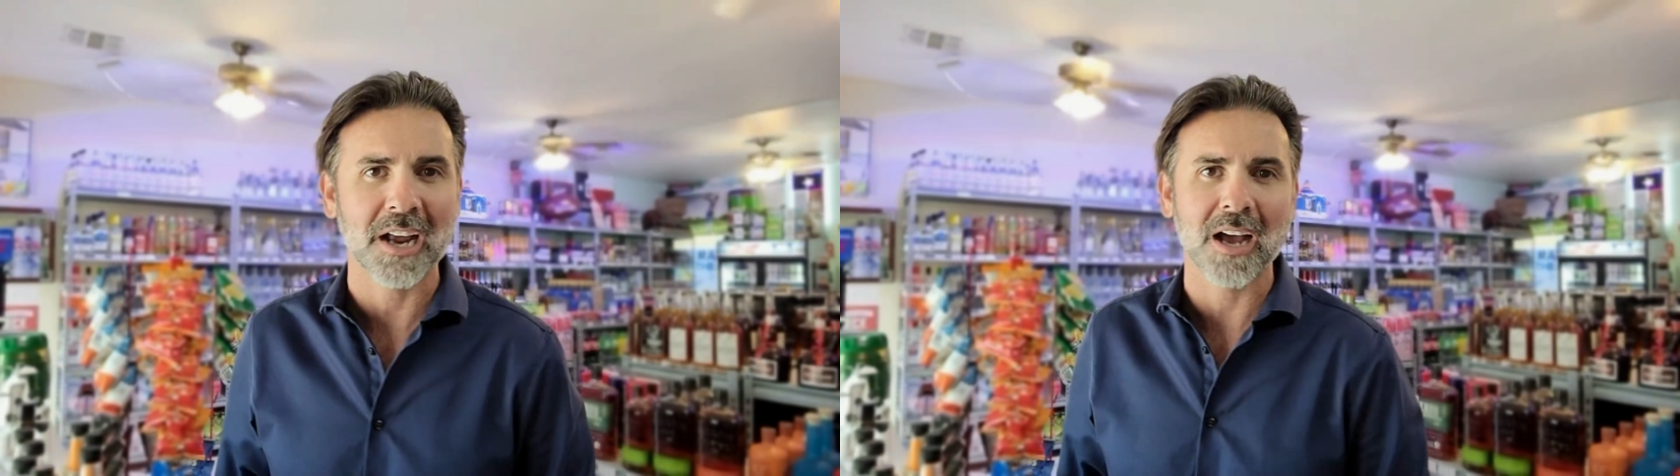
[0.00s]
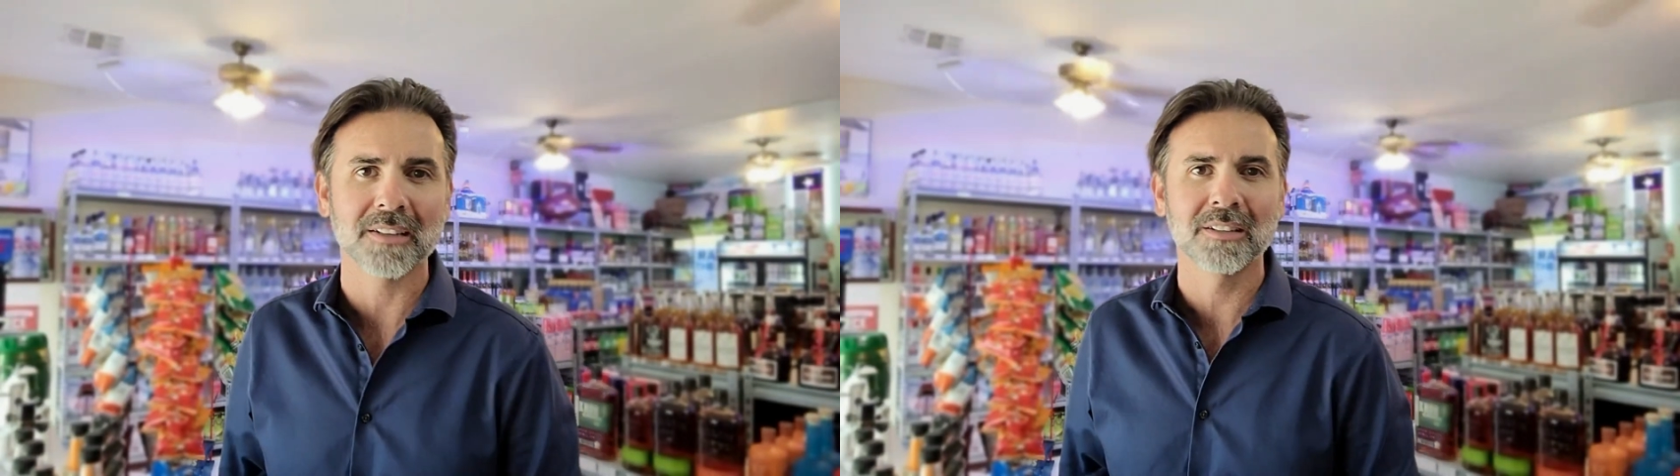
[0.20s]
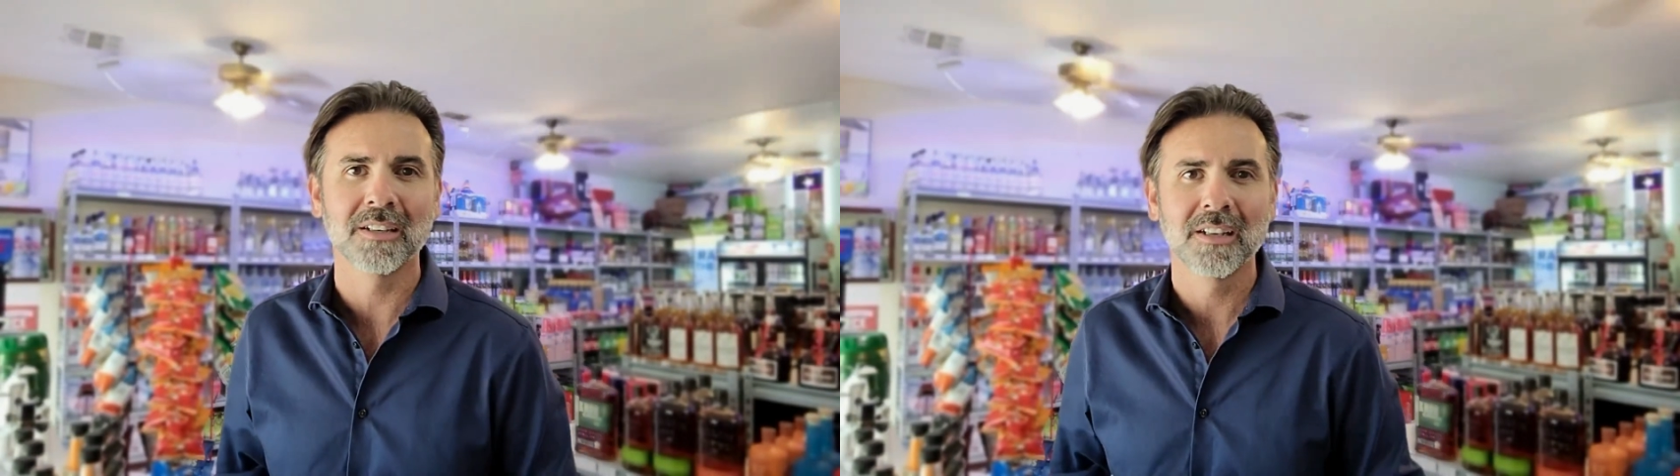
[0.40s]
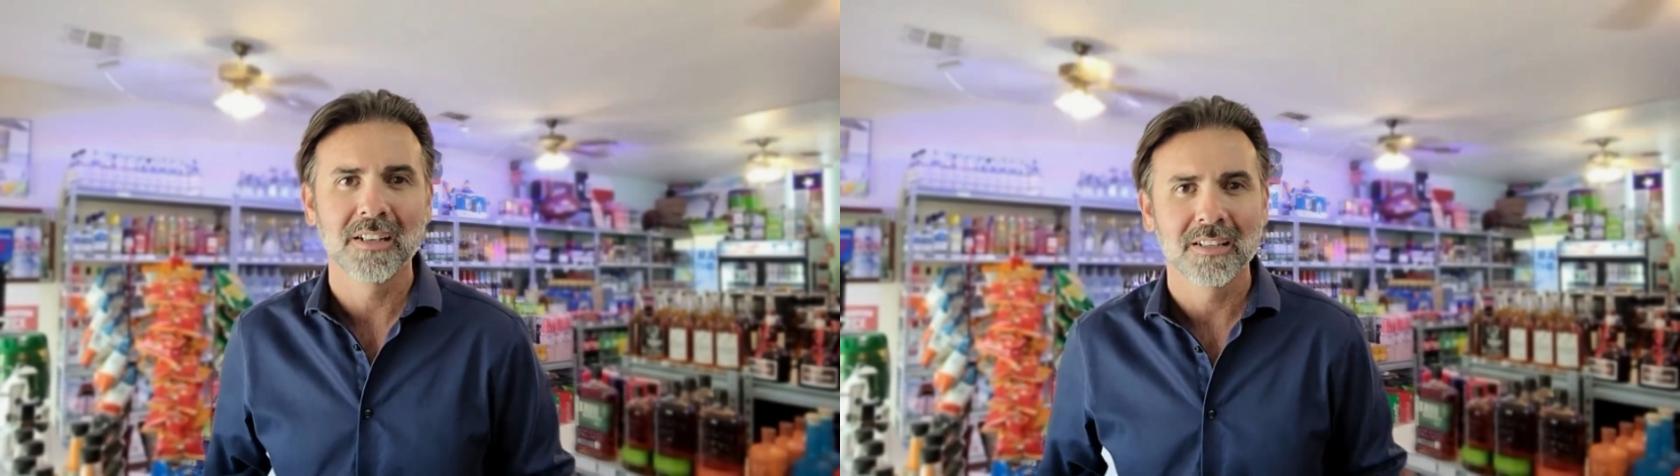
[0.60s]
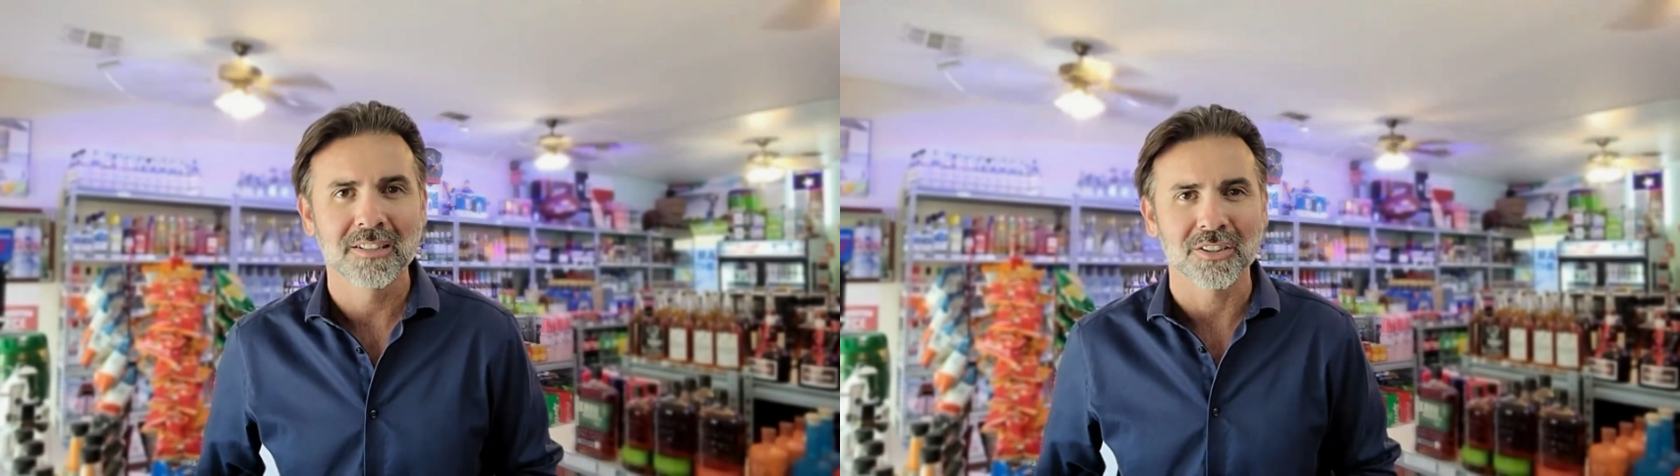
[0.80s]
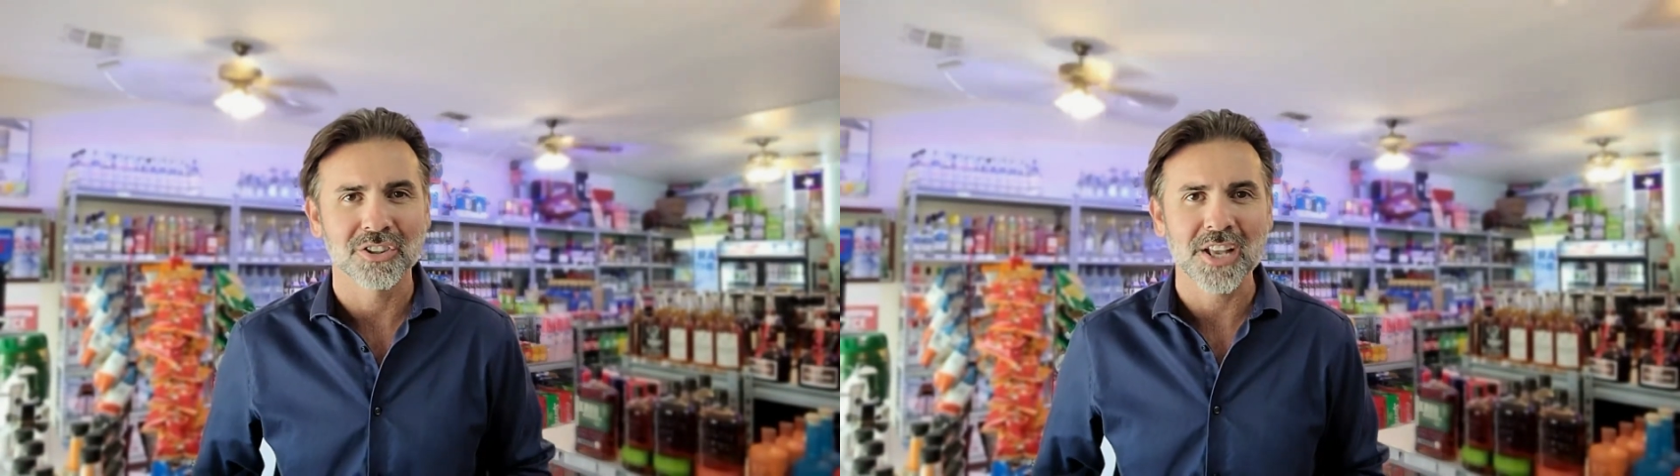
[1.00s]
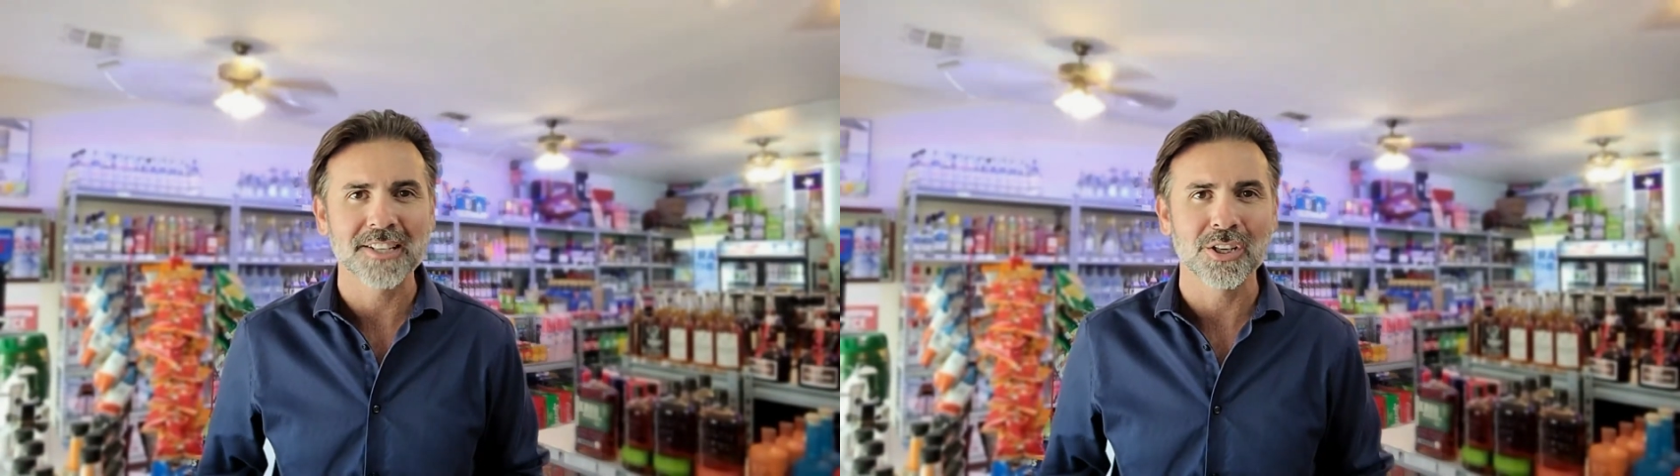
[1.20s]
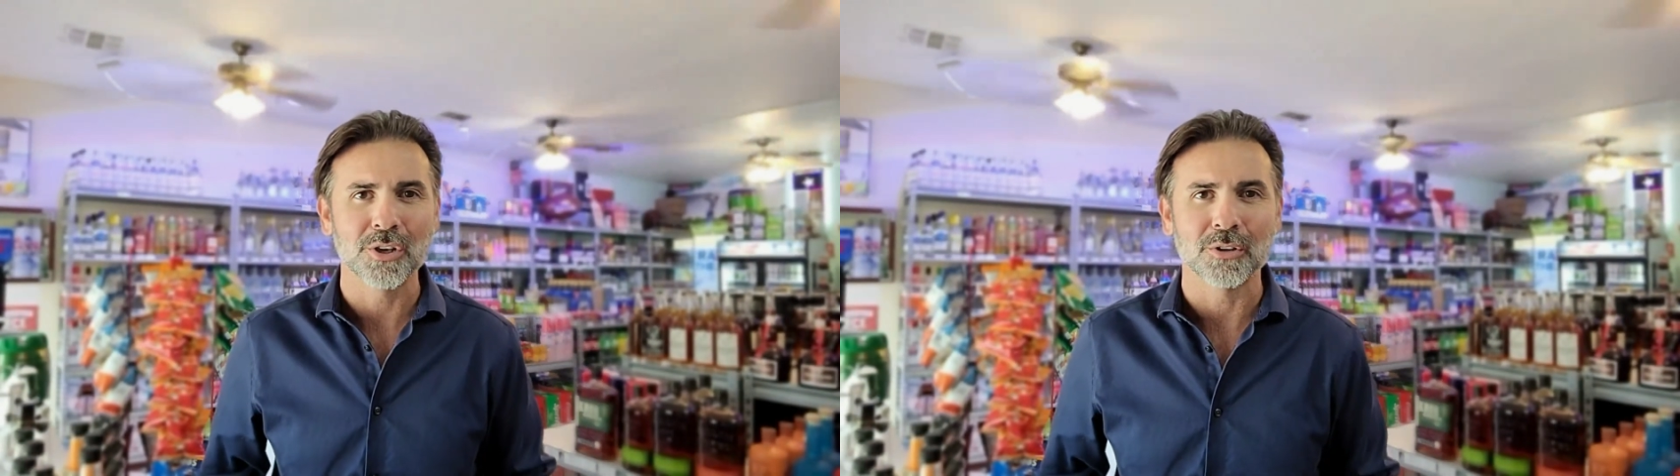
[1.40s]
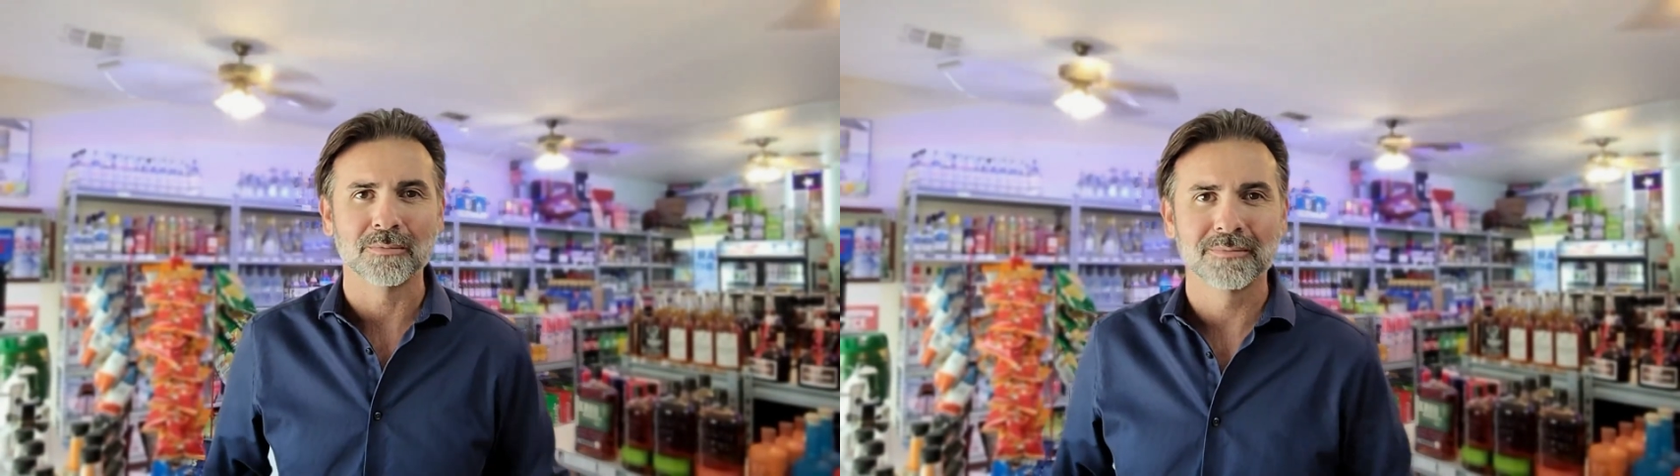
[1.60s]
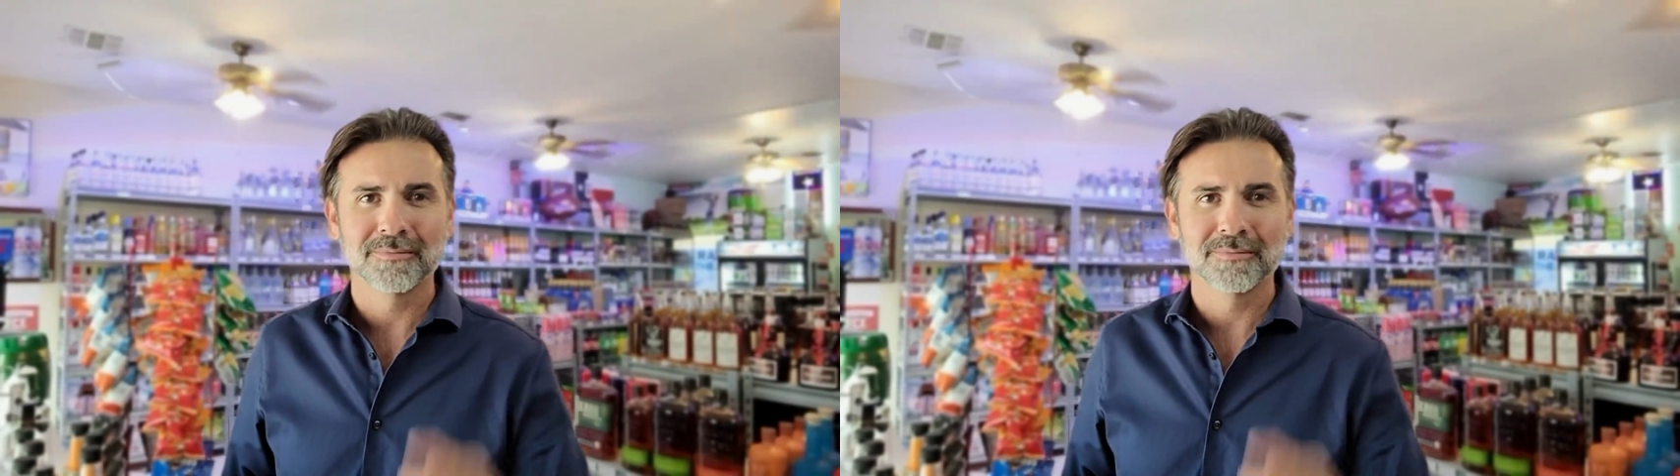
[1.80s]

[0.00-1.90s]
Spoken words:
guys. So stay tuned.